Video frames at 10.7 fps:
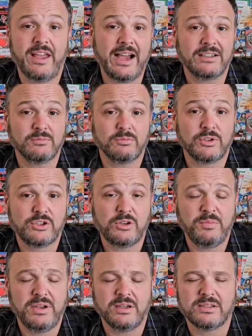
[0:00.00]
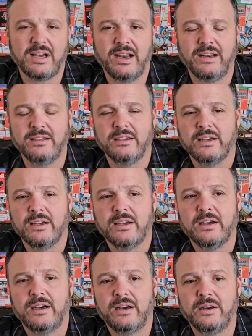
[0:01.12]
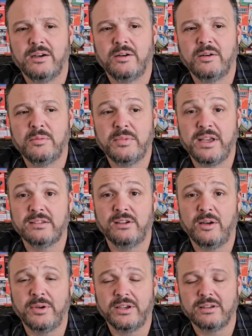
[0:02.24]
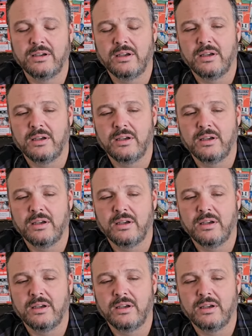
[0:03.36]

That should be exciting in Lubbock.